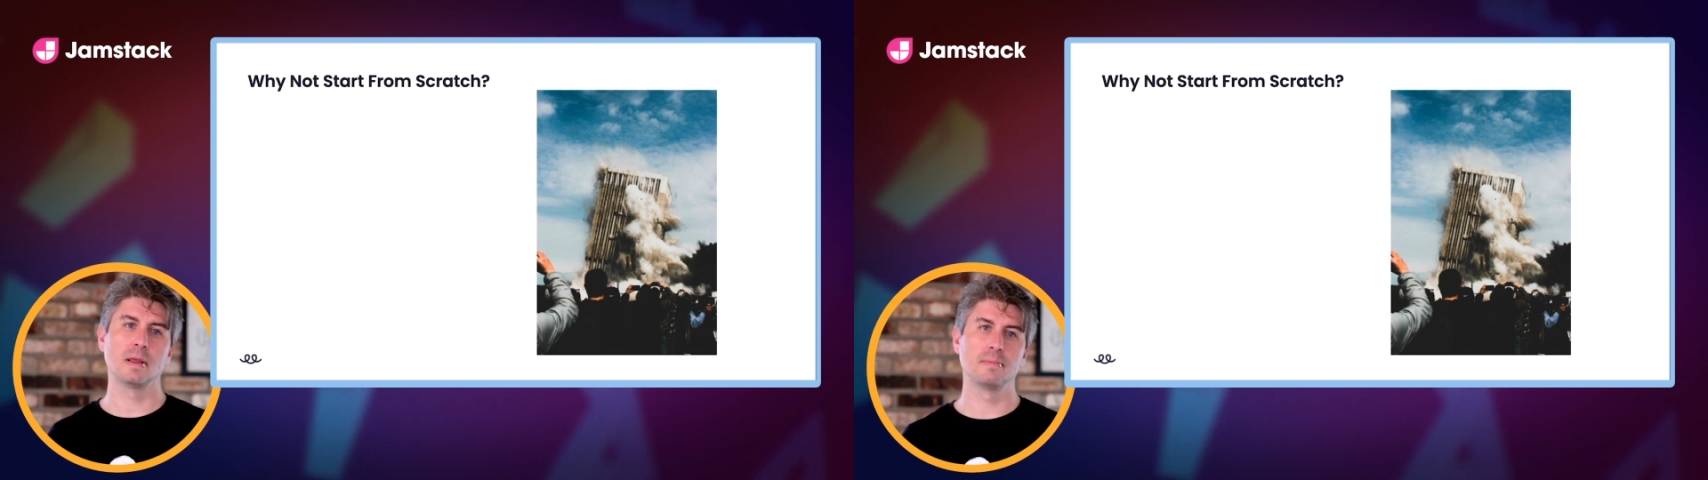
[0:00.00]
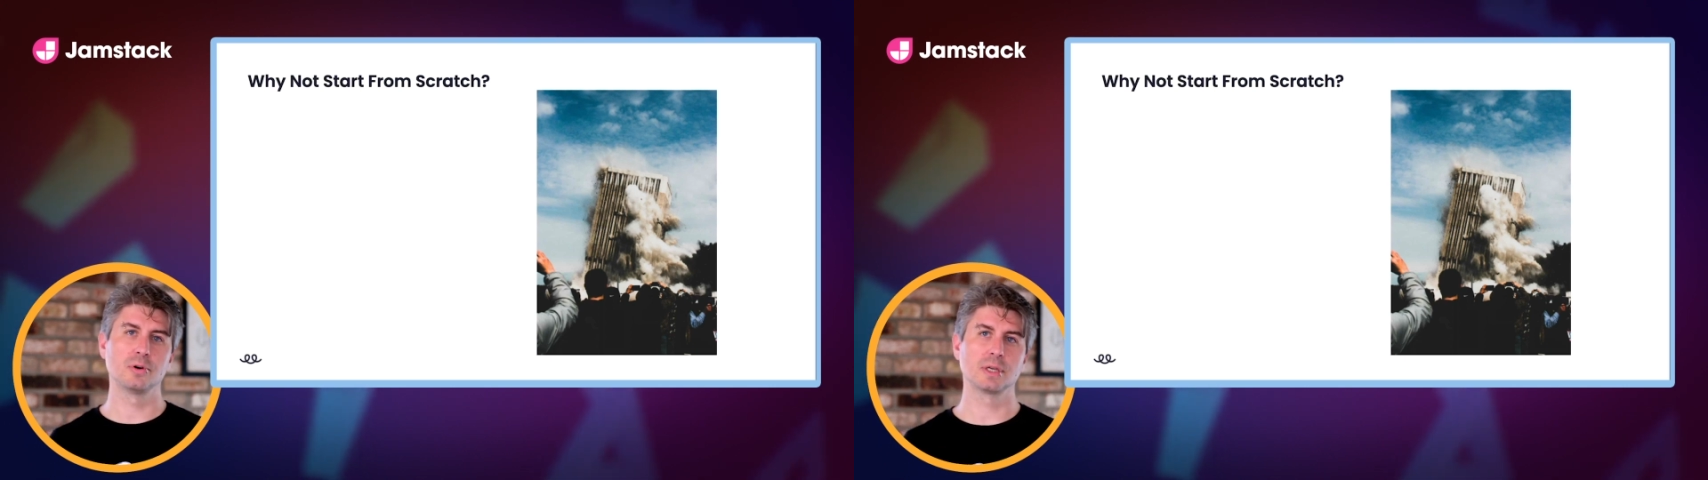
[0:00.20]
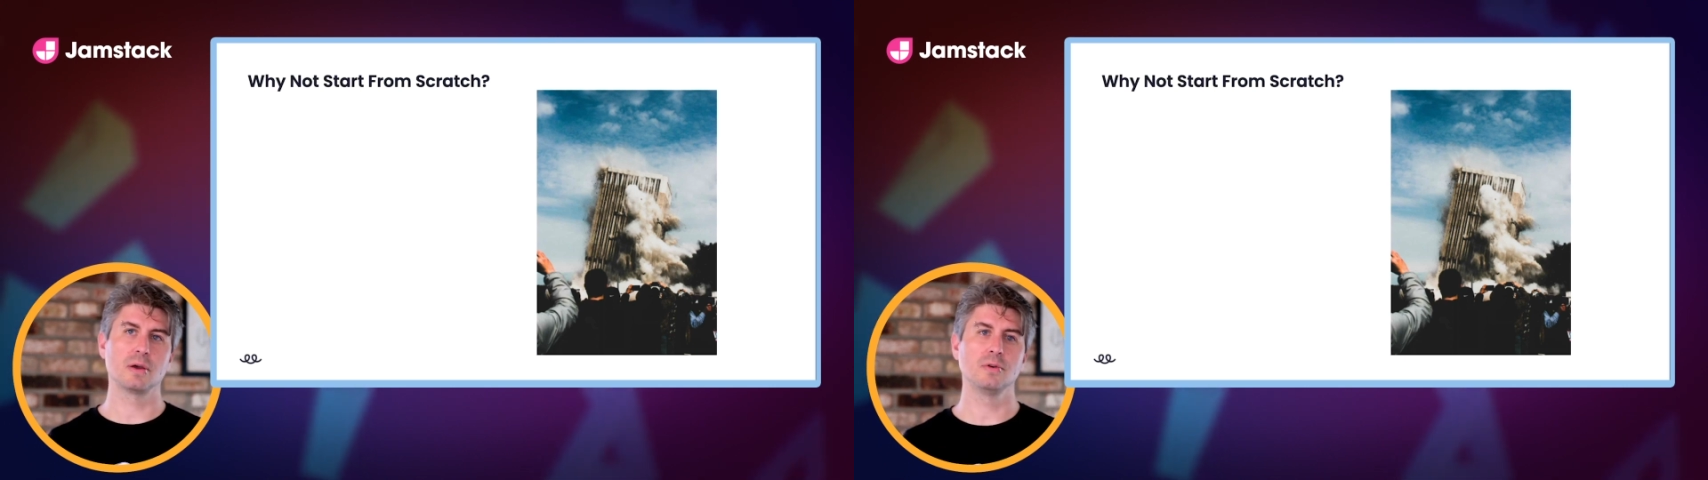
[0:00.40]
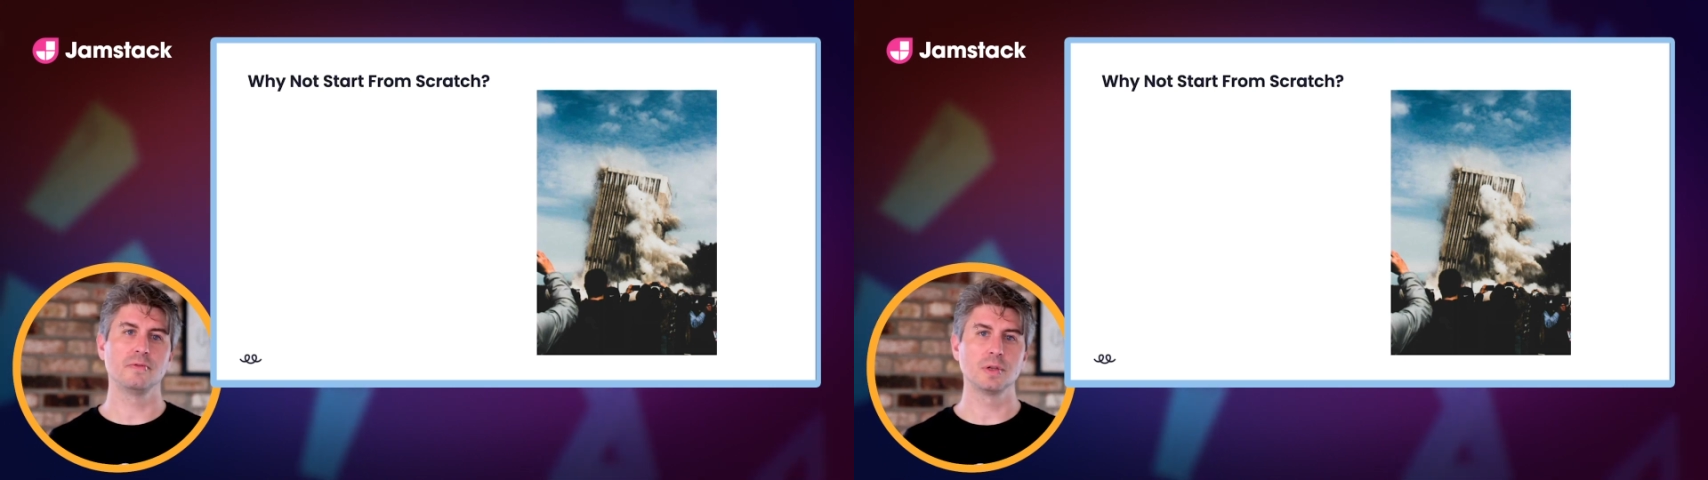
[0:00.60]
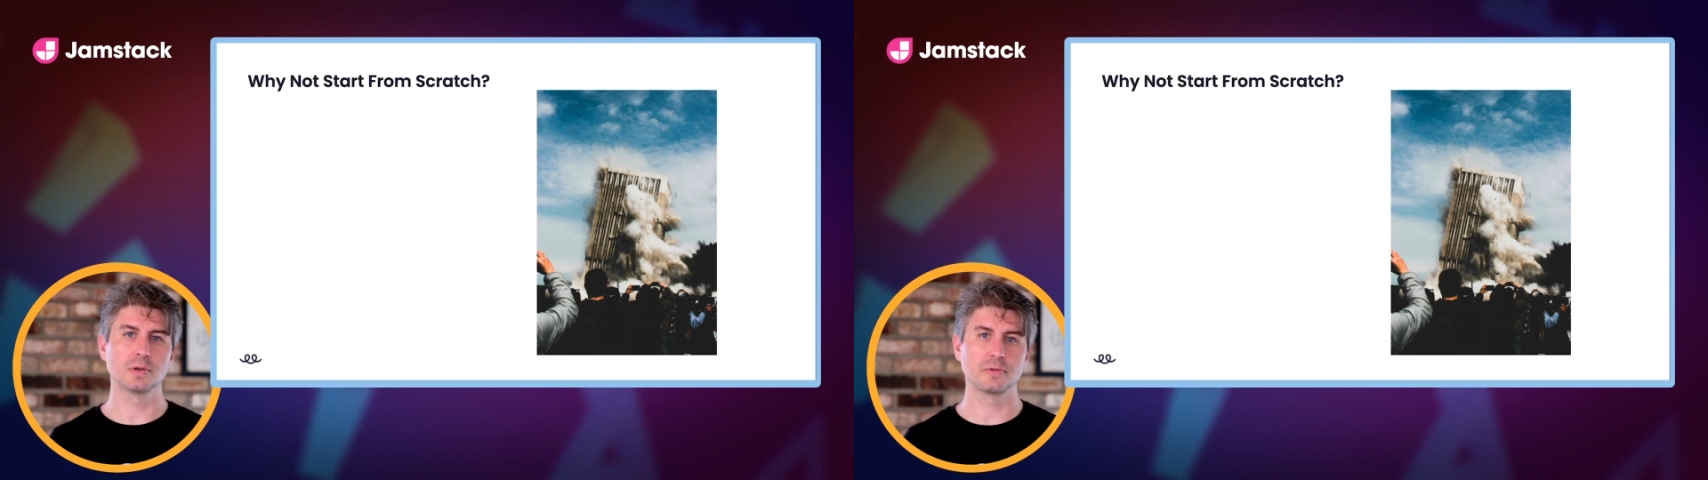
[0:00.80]
and, pushing out new
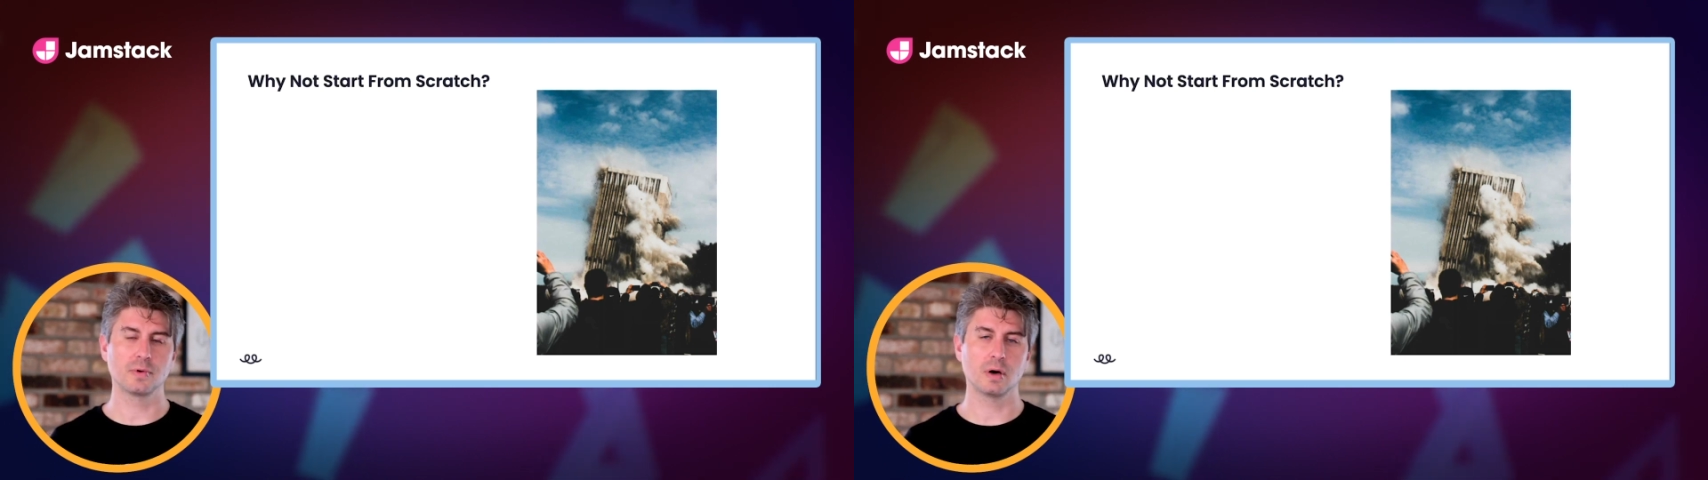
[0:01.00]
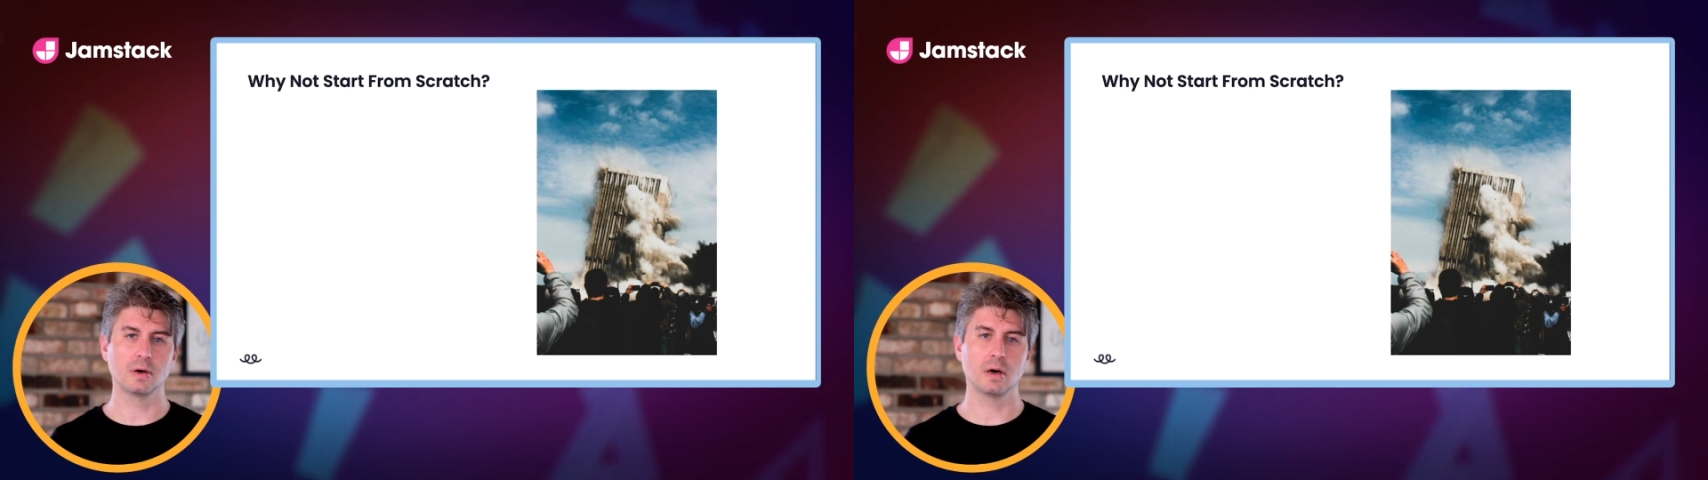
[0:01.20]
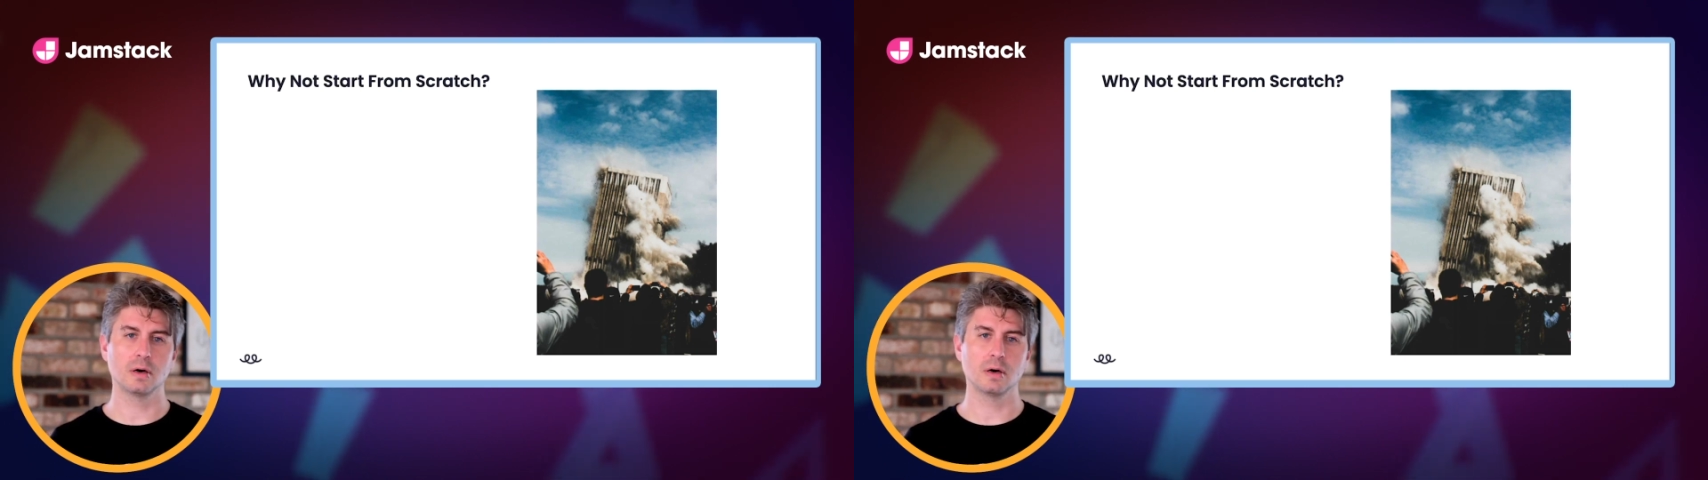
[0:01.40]
features for our,